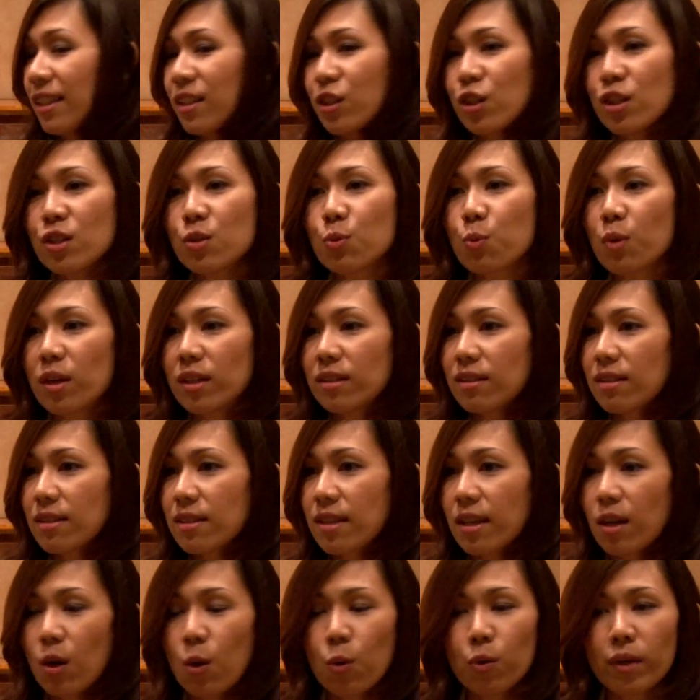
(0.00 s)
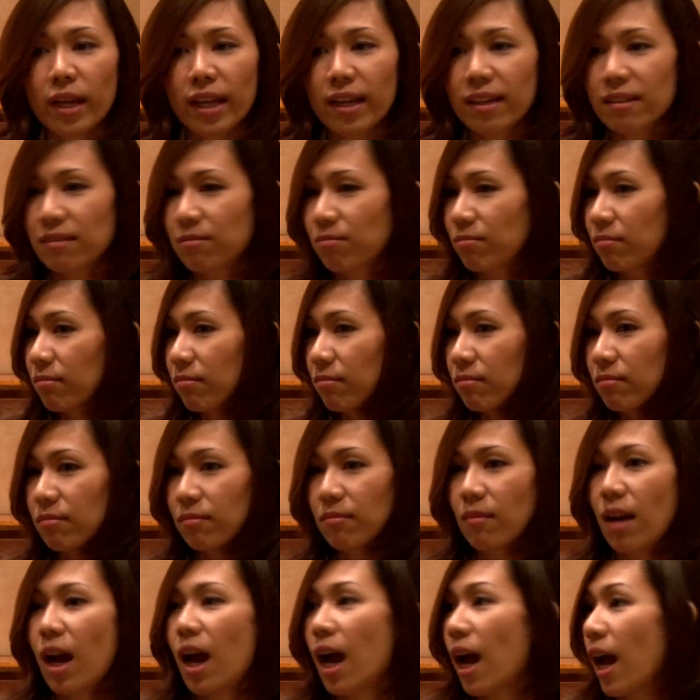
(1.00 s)
They just want to say, okay,
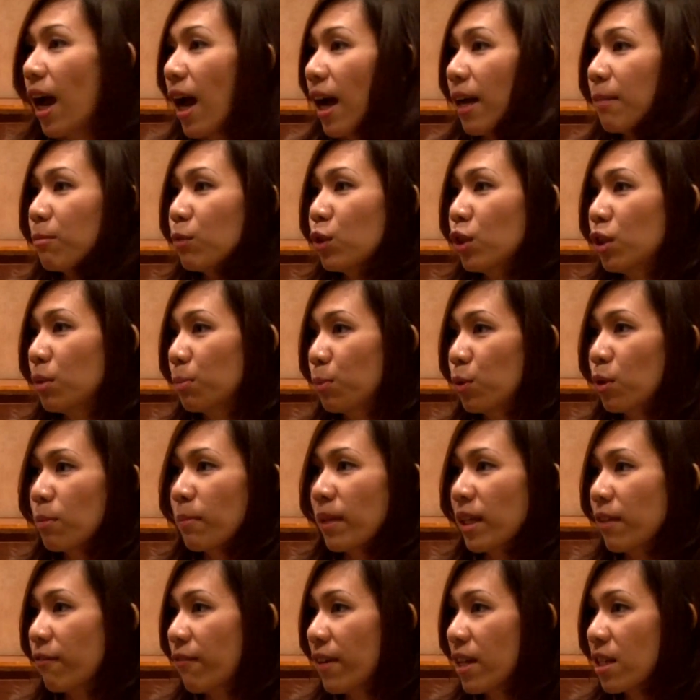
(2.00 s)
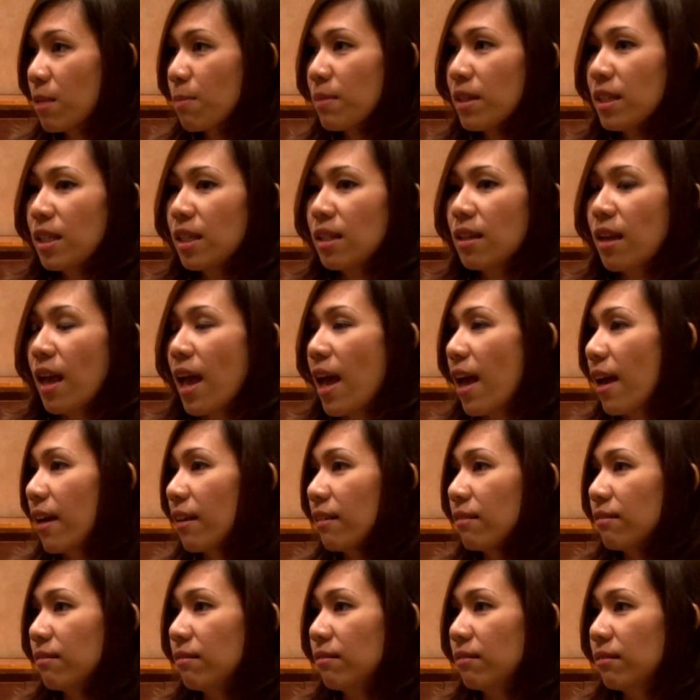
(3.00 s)
I'm going to put my investment in
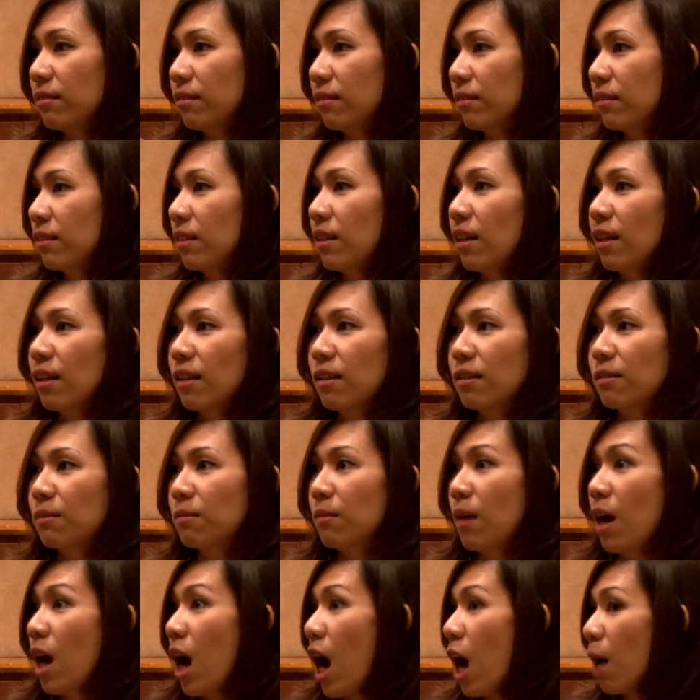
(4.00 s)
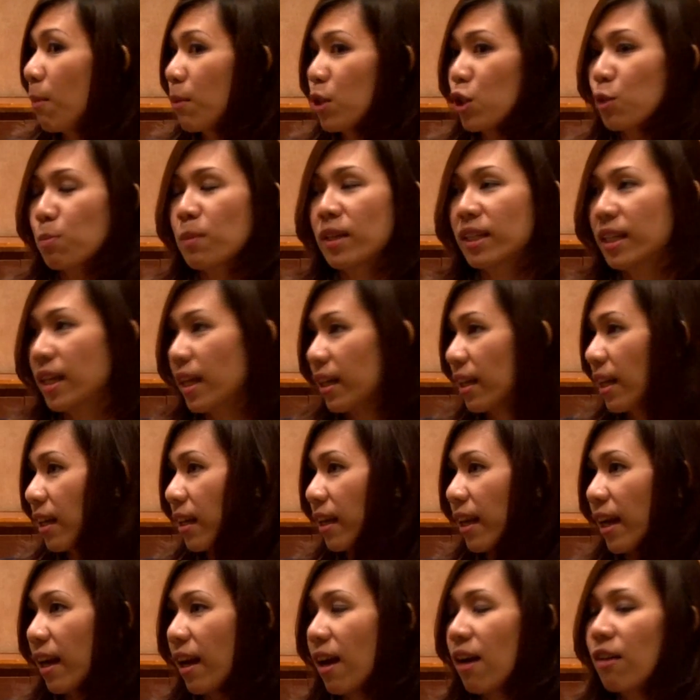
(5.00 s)
and how much money I
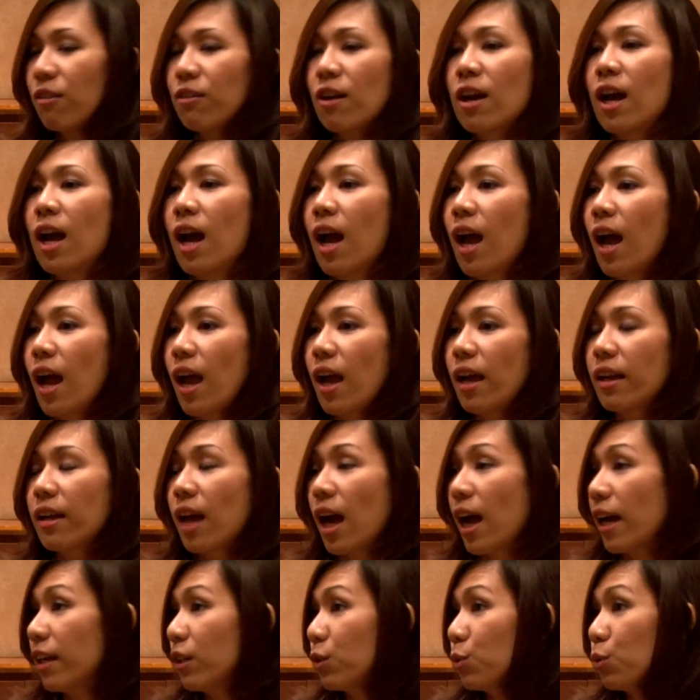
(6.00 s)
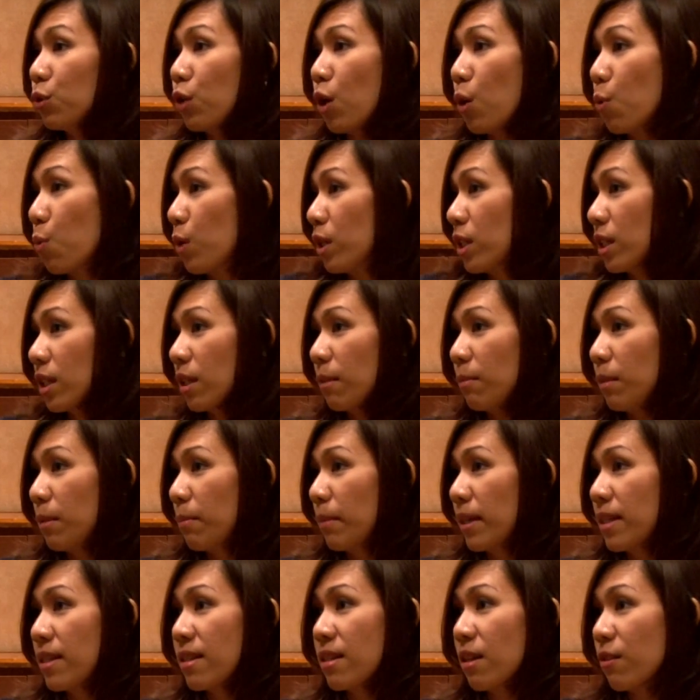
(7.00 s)
can get out. And I do not want to commit
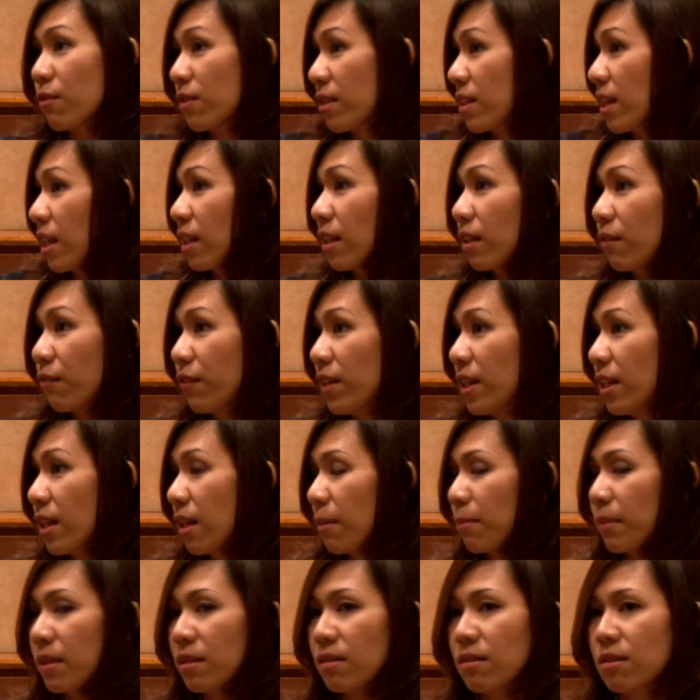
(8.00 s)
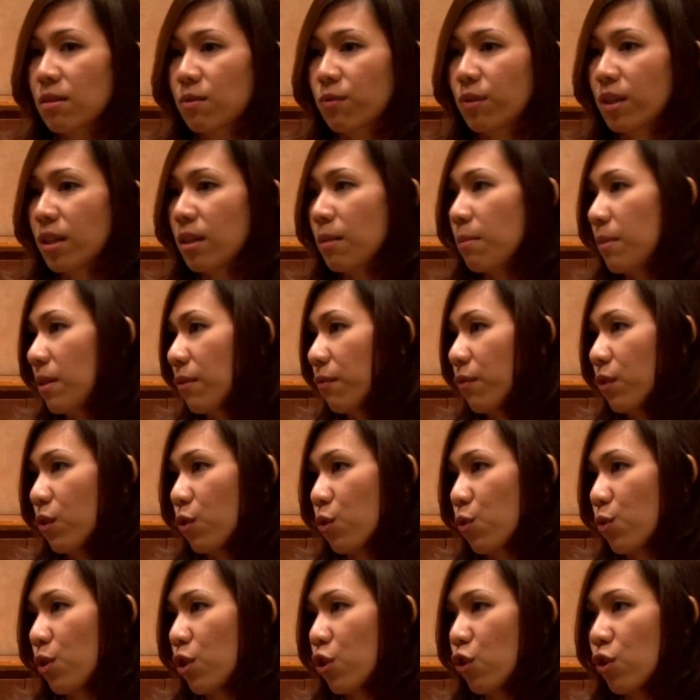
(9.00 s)
myself staying in Vietnam, because Vietnam
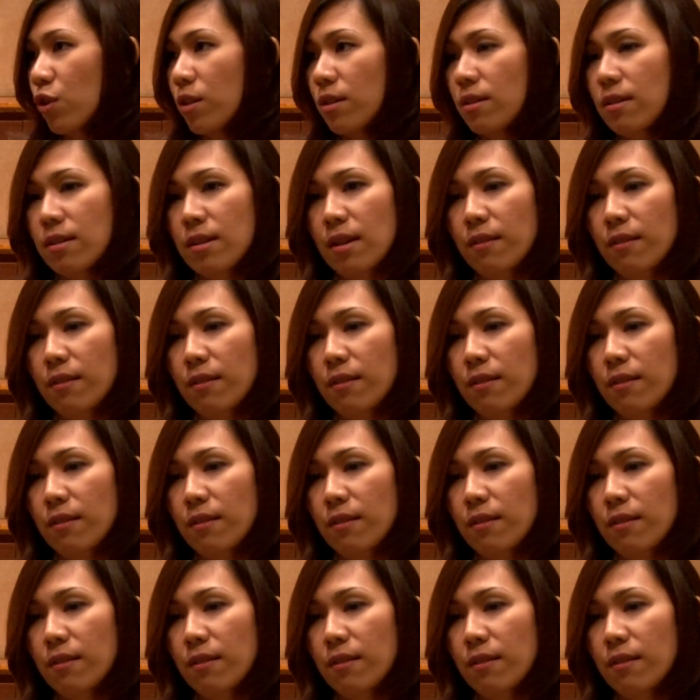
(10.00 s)
infrastructure is